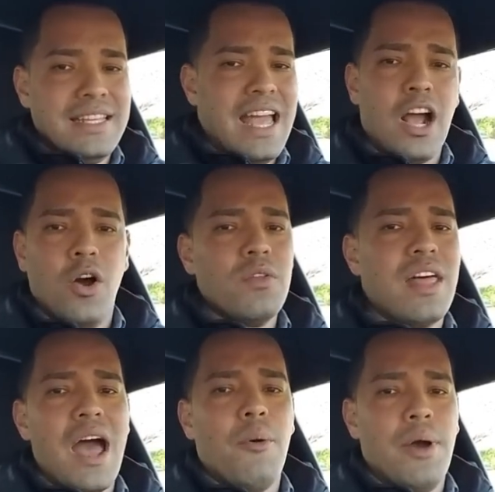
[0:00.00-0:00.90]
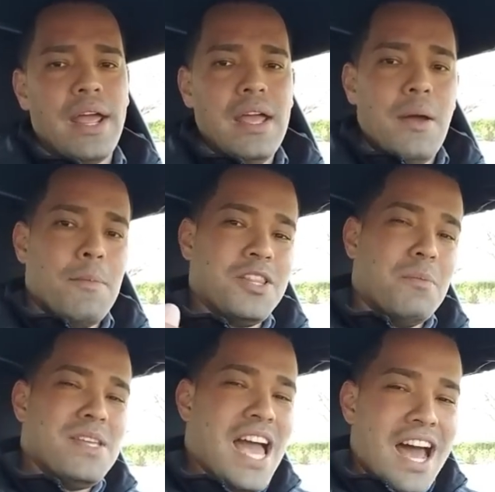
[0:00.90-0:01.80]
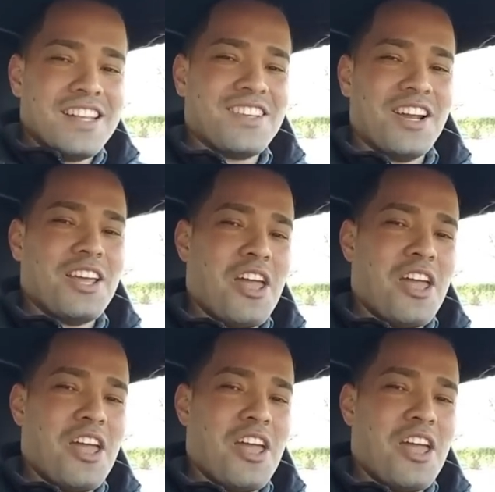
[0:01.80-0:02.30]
Yeah, go that way. But the Miata is gonna